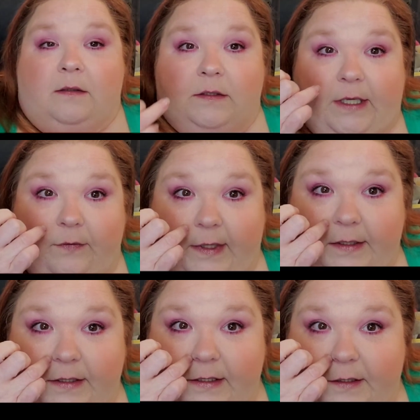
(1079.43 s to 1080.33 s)
So
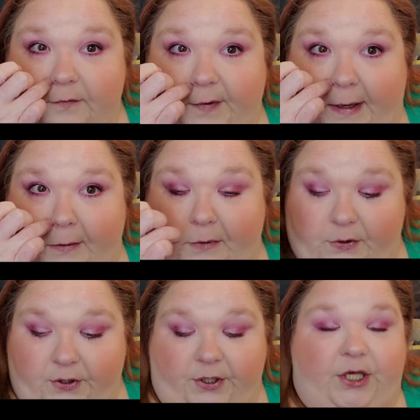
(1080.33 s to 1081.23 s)
this is the final
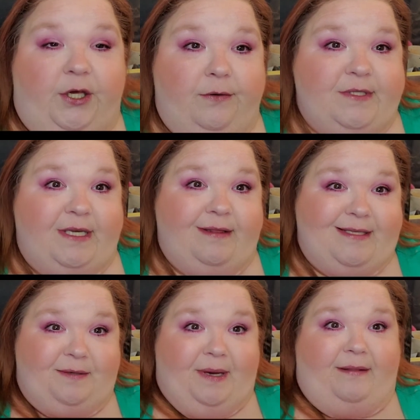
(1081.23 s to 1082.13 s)
look using the
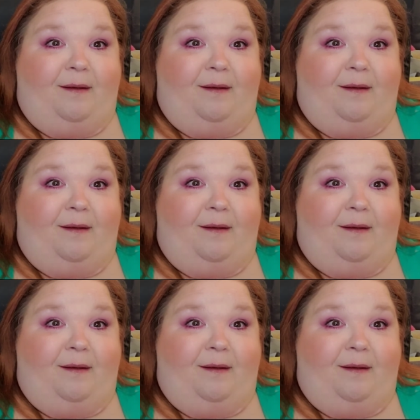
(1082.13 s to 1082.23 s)
Samantha